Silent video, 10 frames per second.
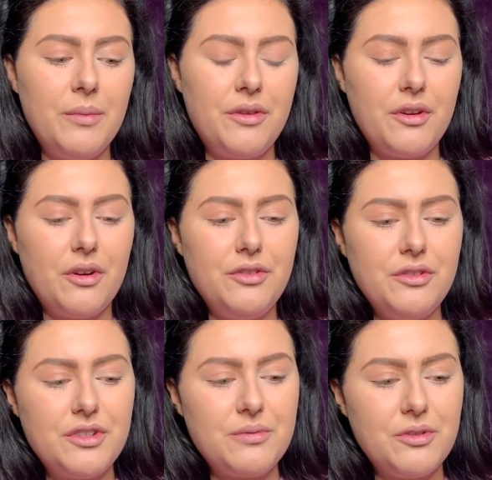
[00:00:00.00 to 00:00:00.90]
So I'll do
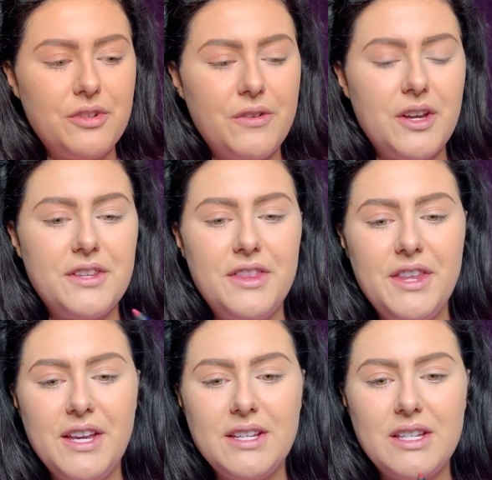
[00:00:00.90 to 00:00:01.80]
a swatch first.
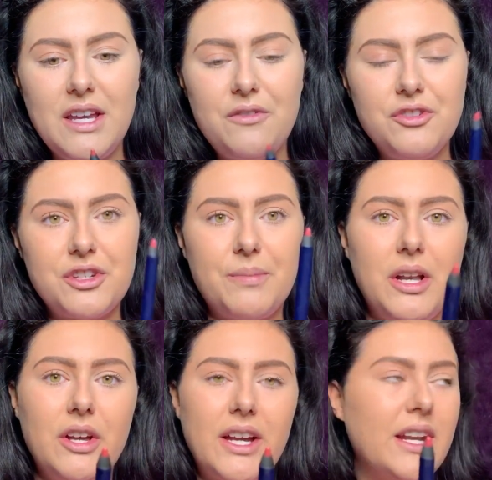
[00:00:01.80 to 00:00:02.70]
This, even just
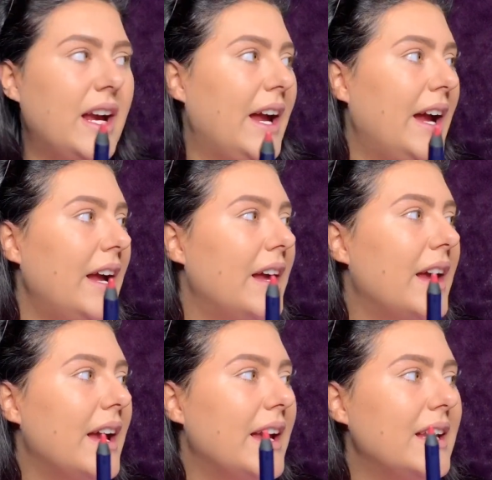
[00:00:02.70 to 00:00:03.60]
by looking at it,
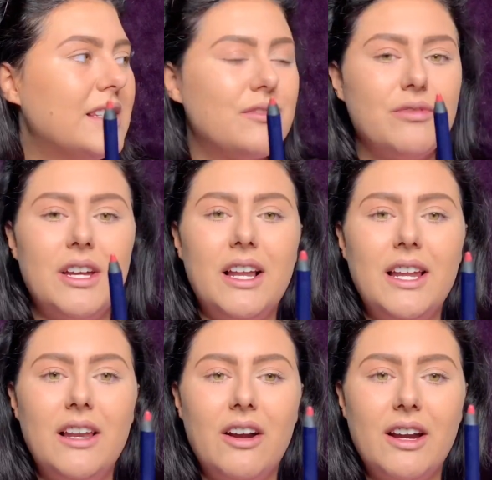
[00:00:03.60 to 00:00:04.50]
it's
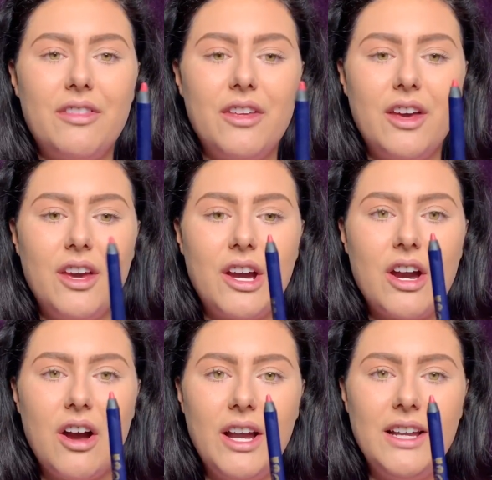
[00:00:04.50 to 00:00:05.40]
really like the
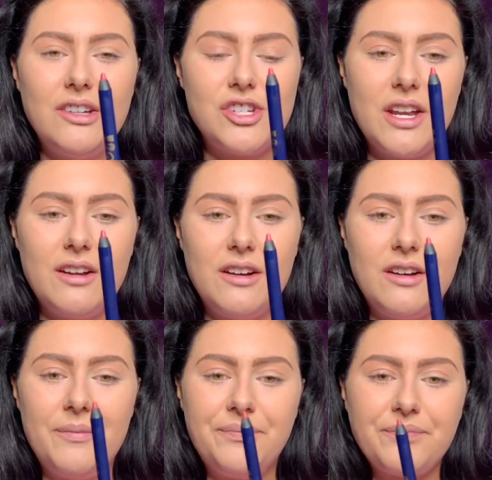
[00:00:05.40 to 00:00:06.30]
Kylie
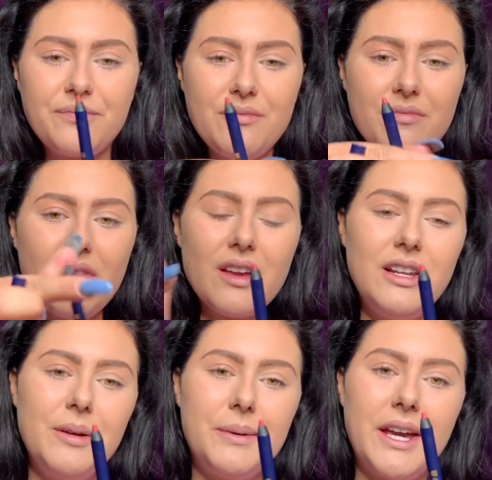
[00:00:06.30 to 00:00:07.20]
Jenner
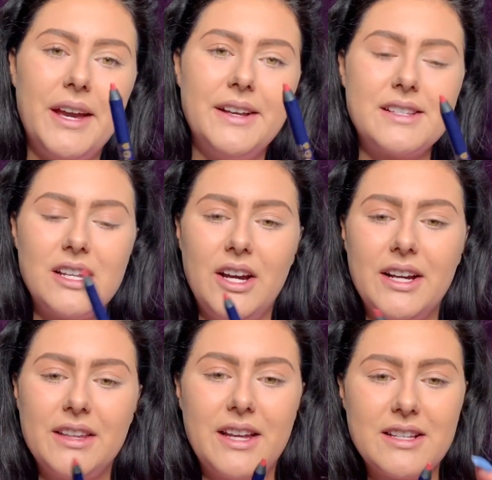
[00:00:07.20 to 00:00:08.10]
lip kits.
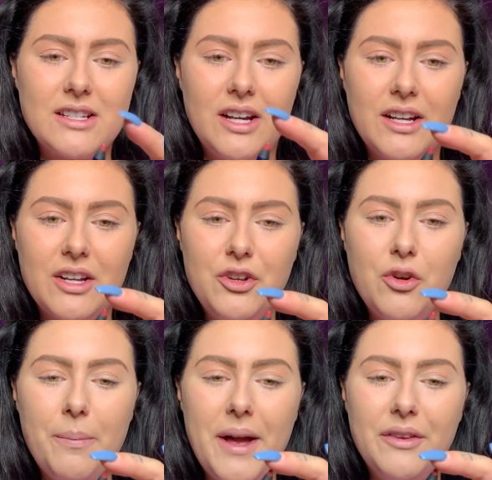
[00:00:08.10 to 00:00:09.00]
That's not
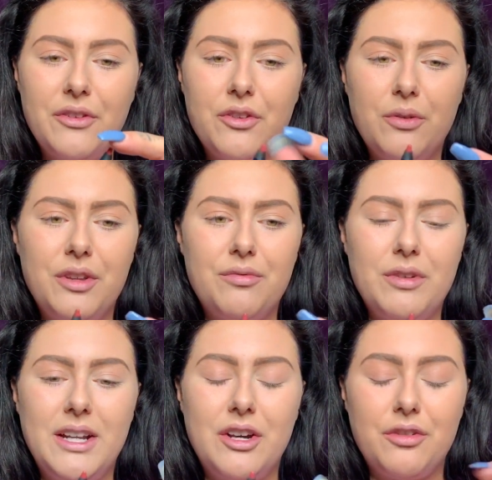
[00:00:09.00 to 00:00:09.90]
a pencil, it's
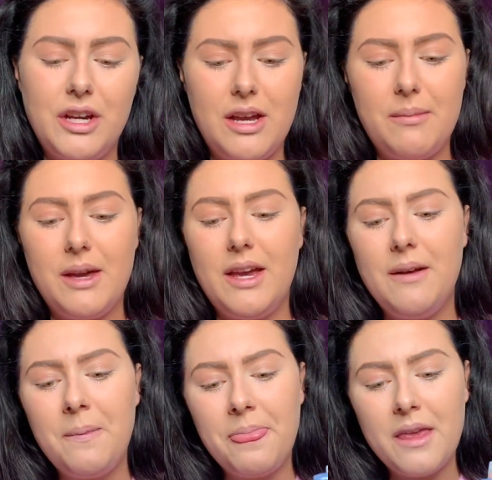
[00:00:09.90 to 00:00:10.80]
really
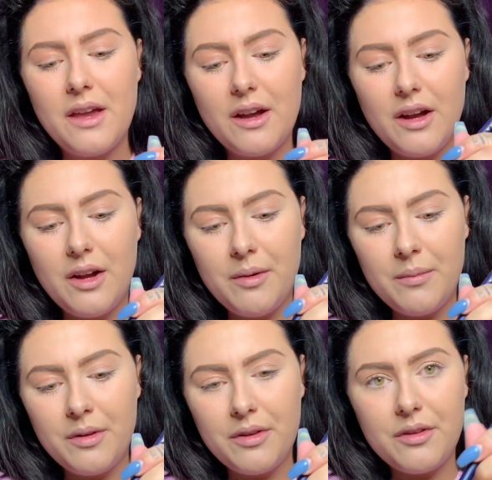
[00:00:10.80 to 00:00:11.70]
creamy.
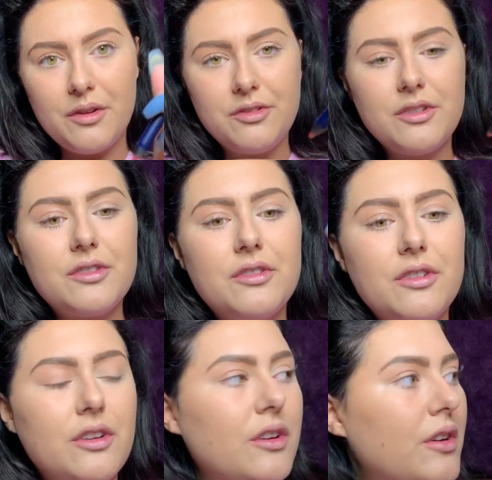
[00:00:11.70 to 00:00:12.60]
So I'll just
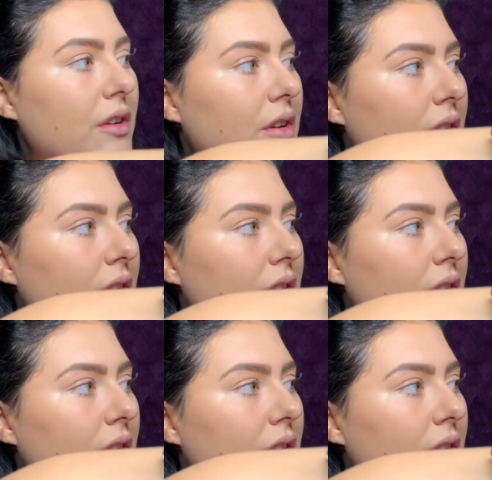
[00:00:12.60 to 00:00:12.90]
do...